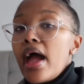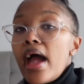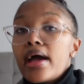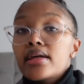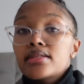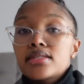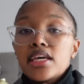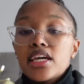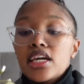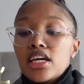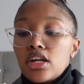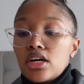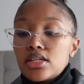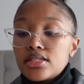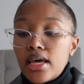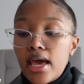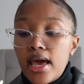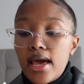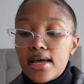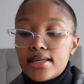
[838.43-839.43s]
and Takealot
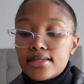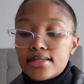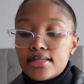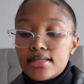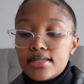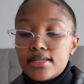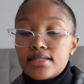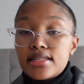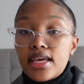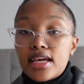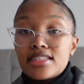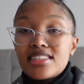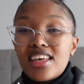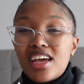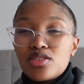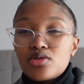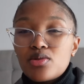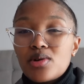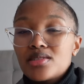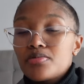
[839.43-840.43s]
has these
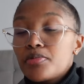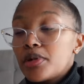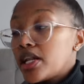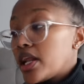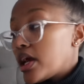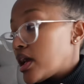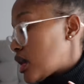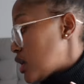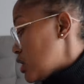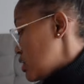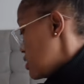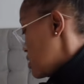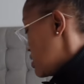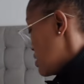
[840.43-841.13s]
exact ones but like